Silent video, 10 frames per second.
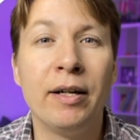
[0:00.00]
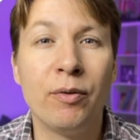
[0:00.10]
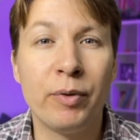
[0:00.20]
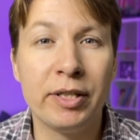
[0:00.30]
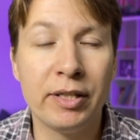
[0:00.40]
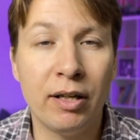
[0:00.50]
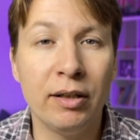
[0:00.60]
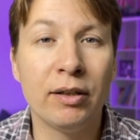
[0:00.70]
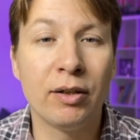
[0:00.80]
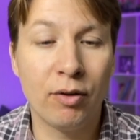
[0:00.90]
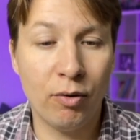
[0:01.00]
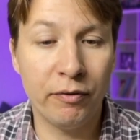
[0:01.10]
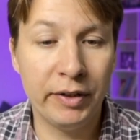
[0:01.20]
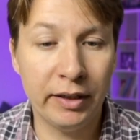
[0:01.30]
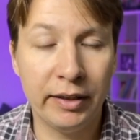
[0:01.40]
result
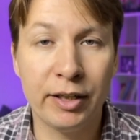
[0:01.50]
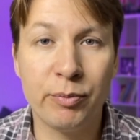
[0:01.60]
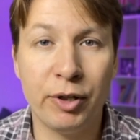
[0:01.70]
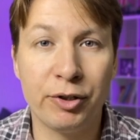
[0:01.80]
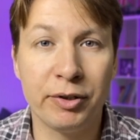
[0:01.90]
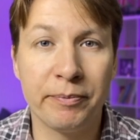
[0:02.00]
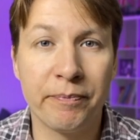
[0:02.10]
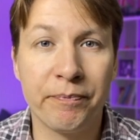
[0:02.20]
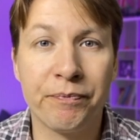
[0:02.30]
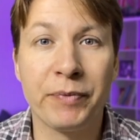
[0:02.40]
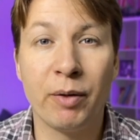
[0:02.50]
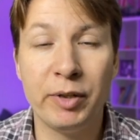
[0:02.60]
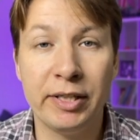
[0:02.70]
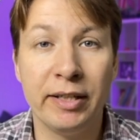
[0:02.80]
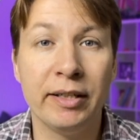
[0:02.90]
of that expression. We
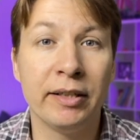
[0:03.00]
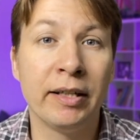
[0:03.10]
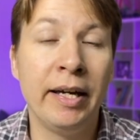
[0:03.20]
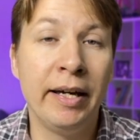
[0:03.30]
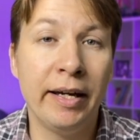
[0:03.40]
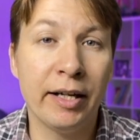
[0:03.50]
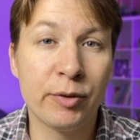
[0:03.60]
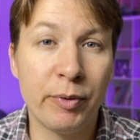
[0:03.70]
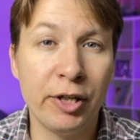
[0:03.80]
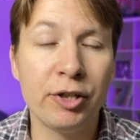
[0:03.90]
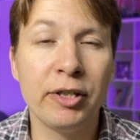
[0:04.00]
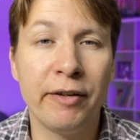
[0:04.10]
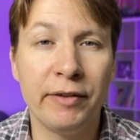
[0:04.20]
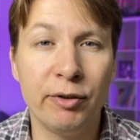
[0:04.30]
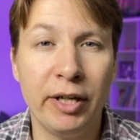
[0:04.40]
said that expression
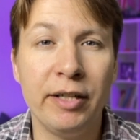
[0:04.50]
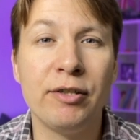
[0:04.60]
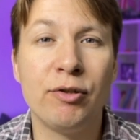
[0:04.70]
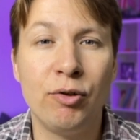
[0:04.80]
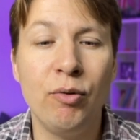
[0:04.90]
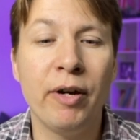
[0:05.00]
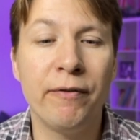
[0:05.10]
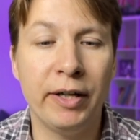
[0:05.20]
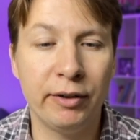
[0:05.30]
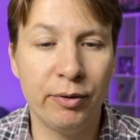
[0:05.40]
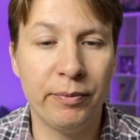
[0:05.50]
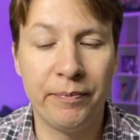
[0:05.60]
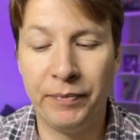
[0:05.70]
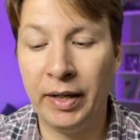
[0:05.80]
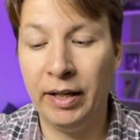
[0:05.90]
evaluates to a value.
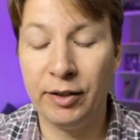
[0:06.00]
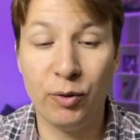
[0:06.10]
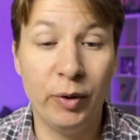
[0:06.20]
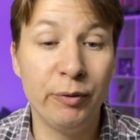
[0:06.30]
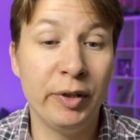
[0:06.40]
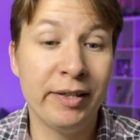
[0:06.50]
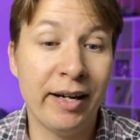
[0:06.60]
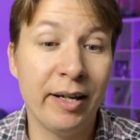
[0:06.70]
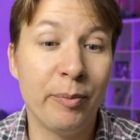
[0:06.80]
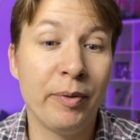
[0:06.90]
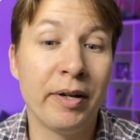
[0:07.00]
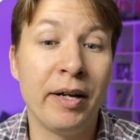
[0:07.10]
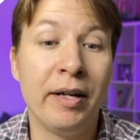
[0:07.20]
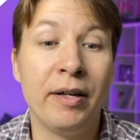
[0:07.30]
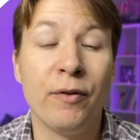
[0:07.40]
So when we type
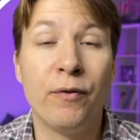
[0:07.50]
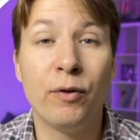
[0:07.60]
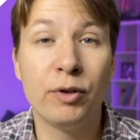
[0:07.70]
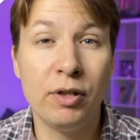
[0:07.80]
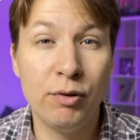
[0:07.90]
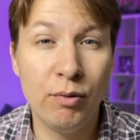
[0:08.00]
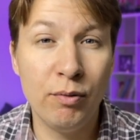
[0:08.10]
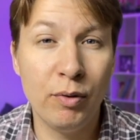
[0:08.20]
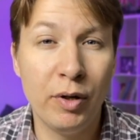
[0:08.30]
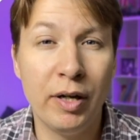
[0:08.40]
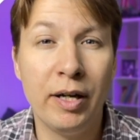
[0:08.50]
42